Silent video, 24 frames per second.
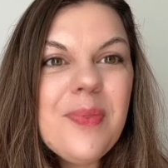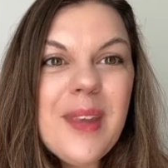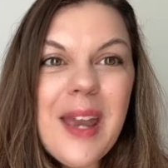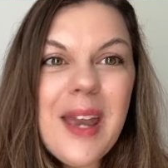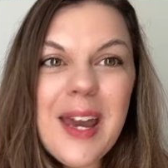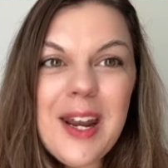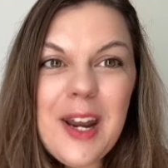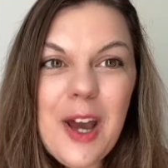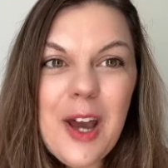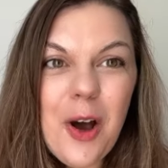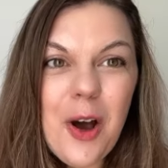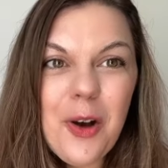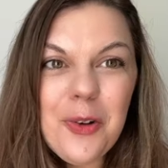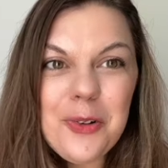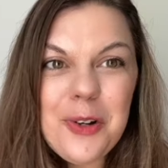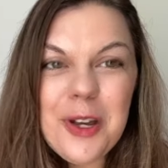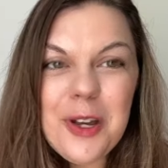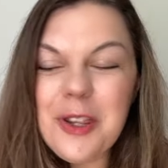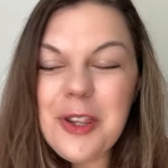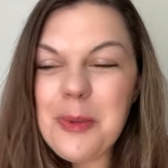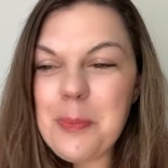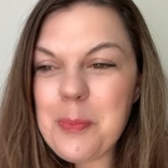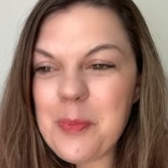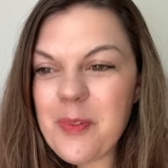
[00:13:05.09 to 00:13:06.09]
and a whole
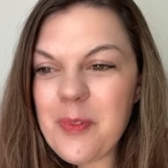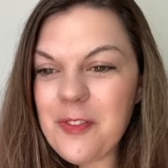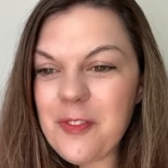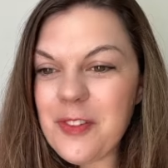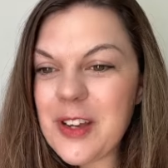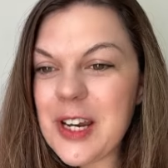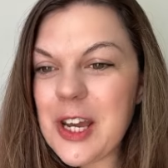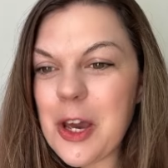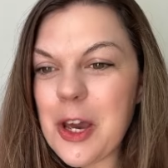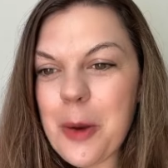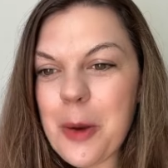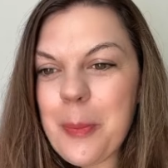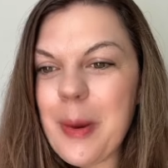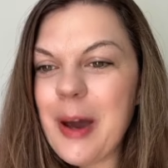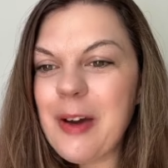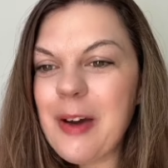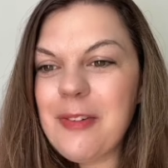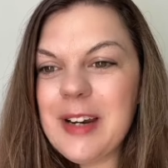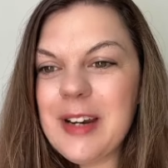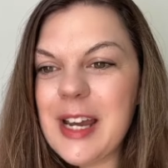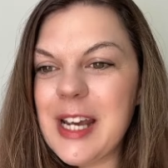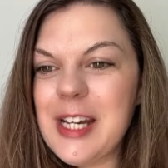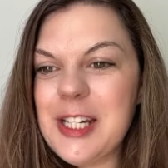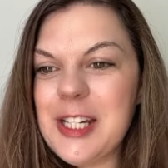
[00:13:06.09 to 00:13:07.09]
nother video about
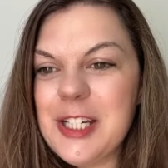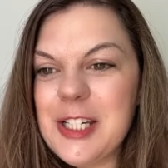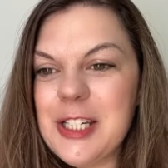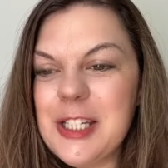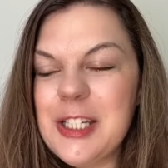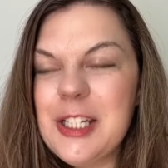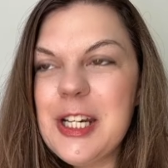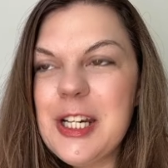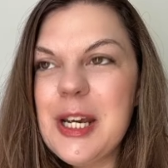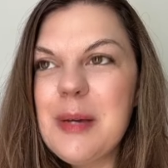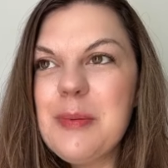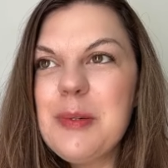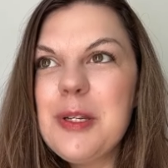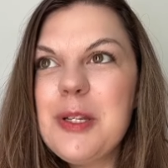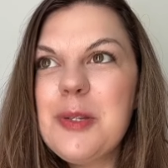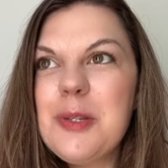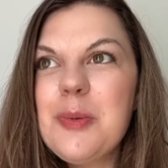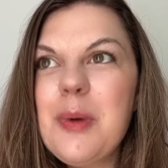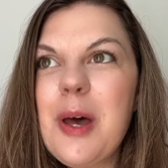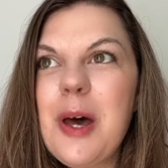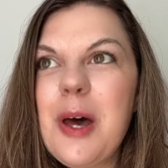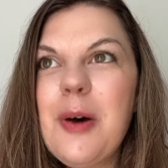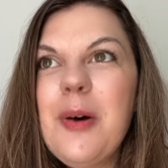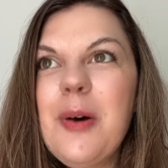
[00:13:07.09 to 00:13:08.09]
relationships as
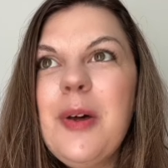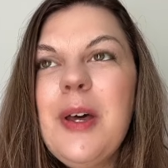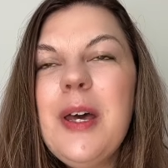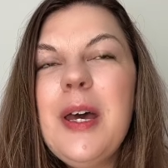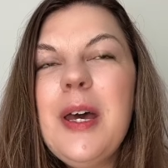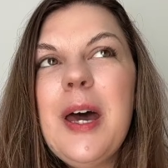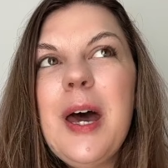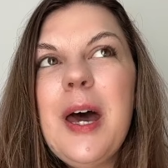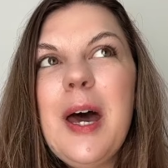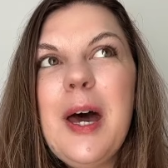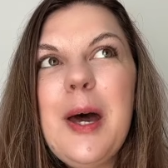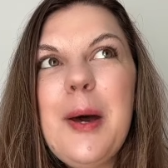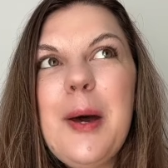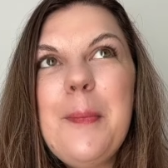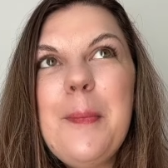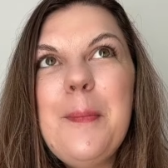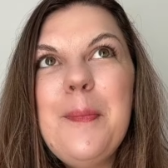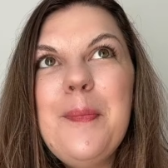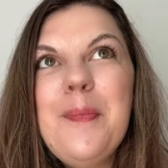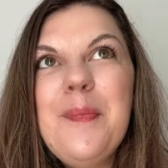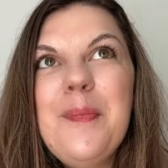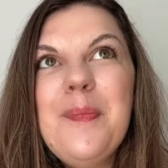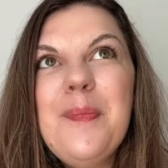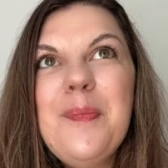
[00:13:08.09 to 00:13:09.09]
well
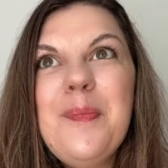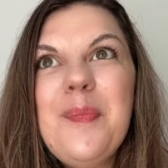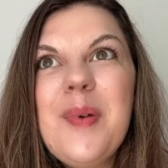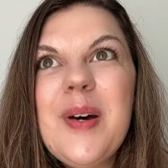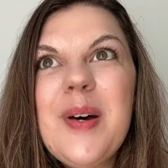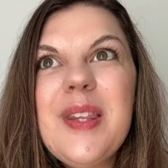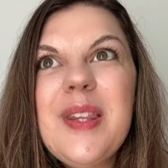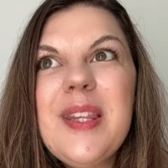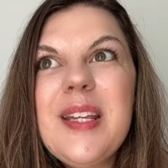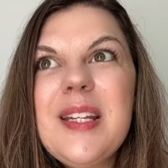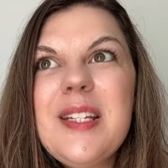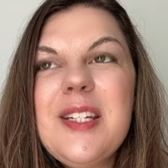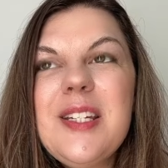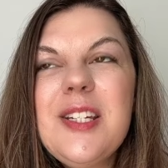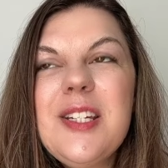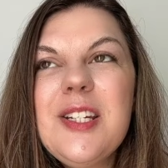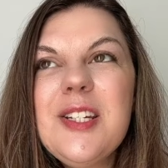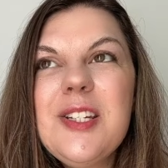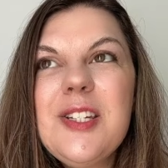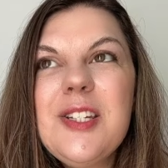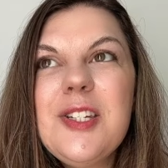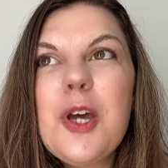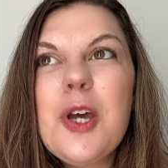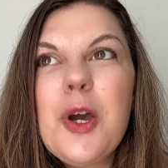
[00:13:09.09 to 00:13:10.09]
um but there's
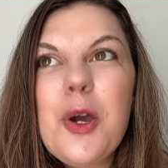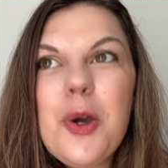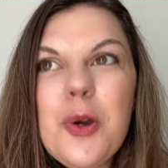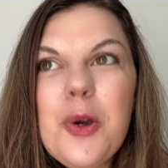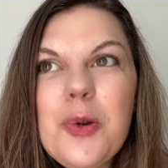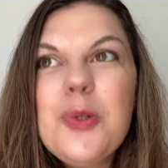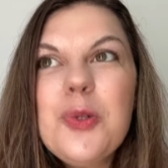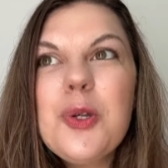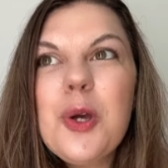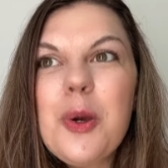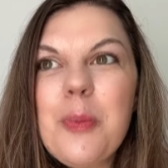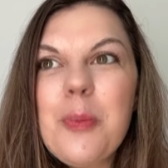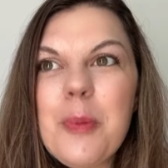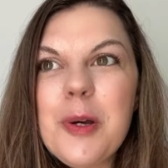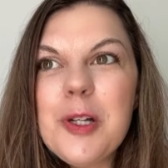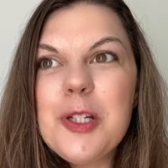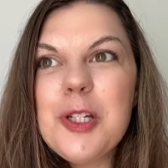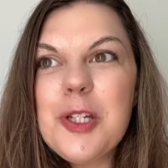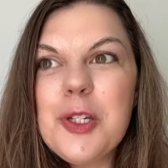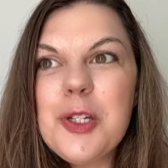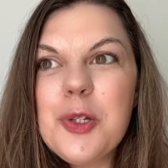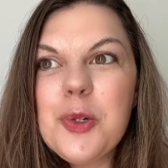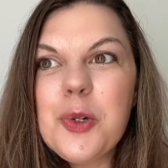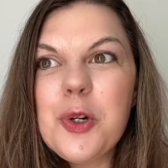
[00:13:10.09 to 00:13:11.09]
just so so
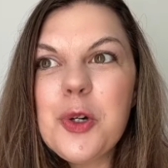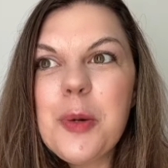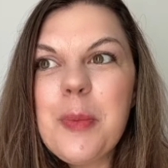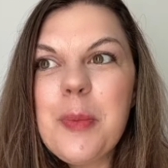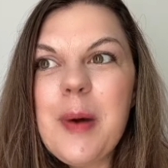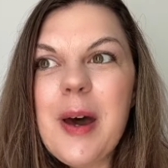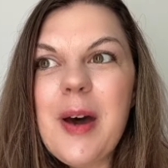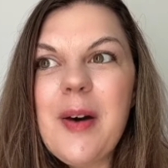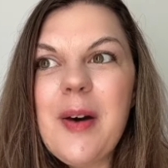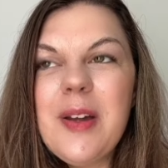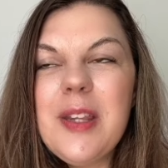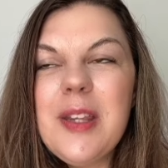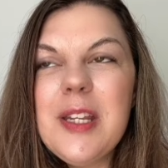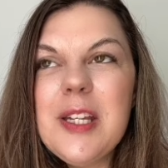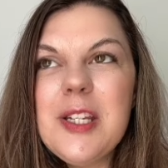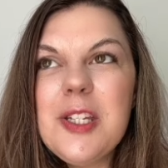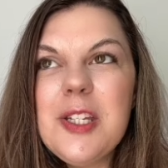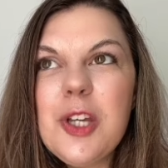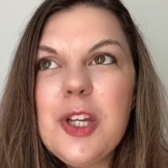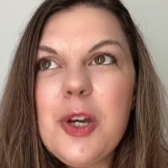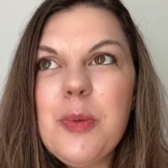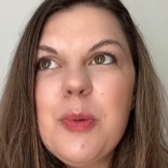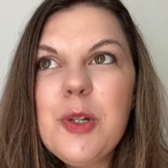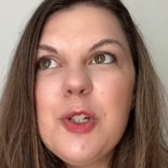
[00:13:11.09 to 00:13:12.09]
much to talk about and there's
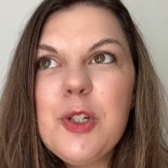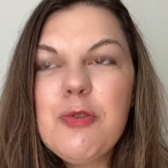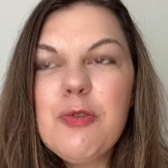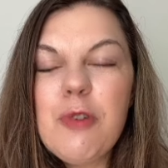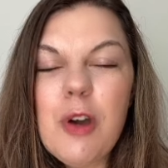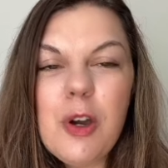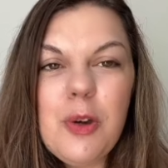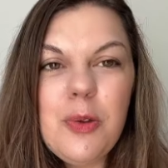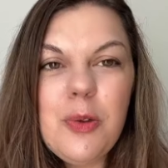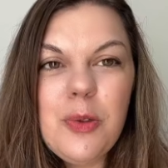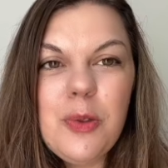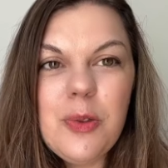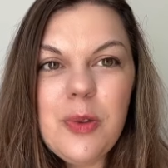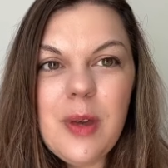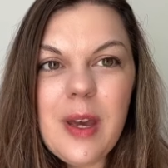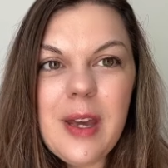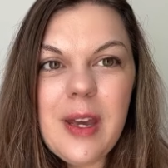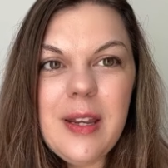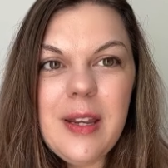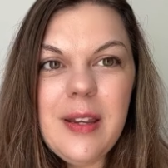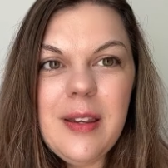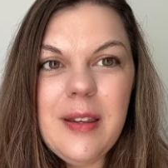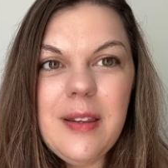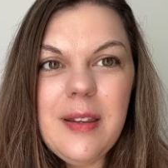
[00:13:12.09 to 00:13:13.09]
so much growth
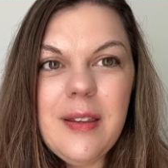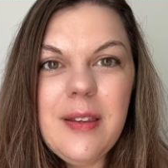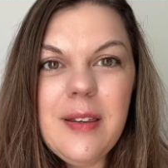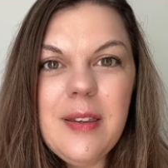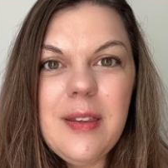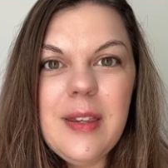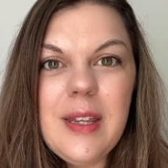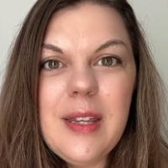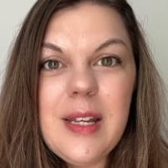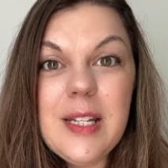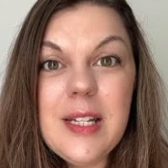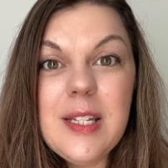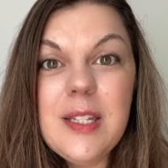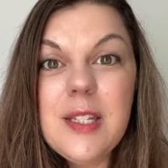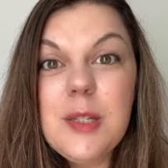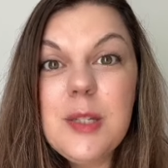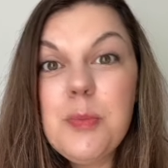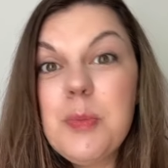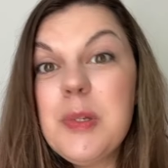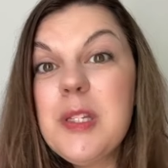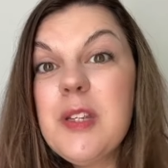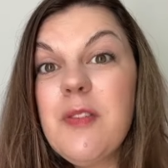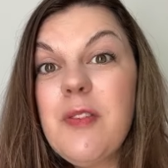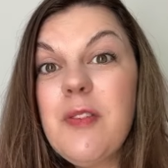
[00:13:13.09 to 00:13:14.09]
in these
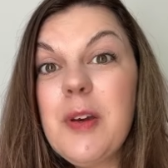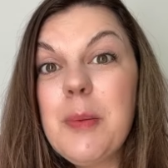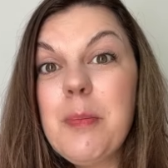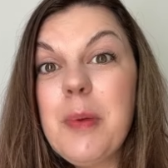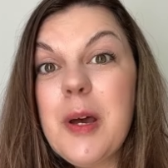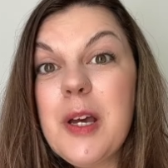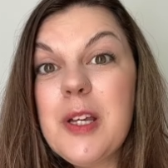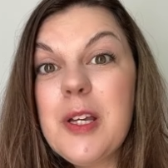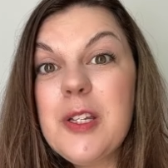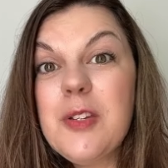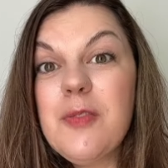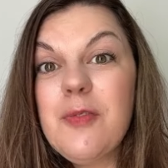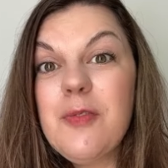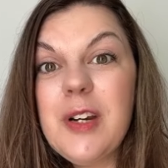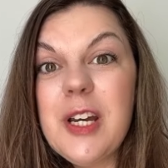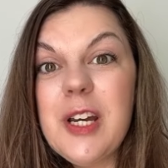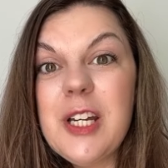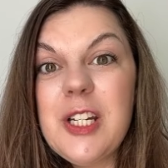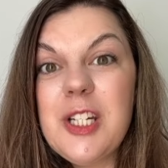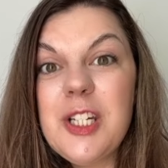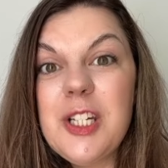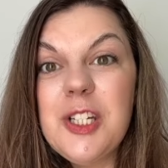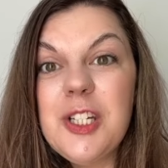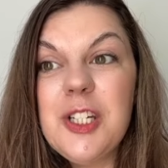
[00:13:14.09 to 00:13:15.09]
specific person
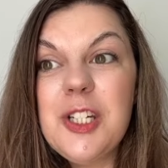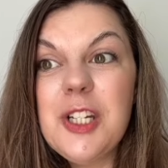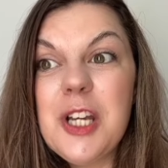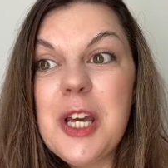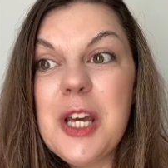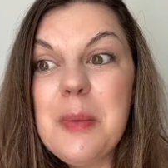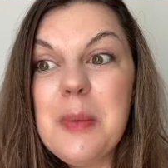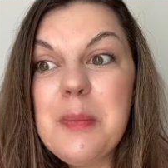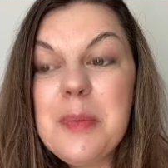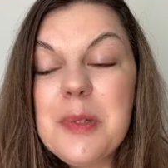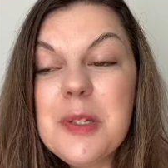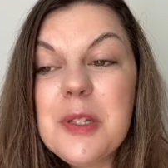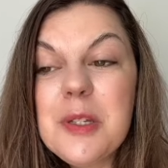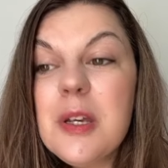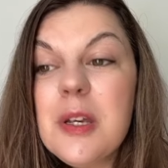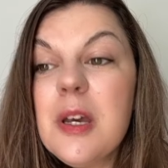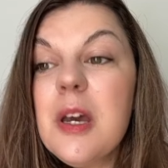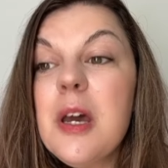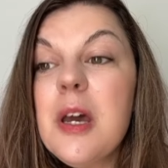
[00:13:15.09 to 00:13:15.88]
relationships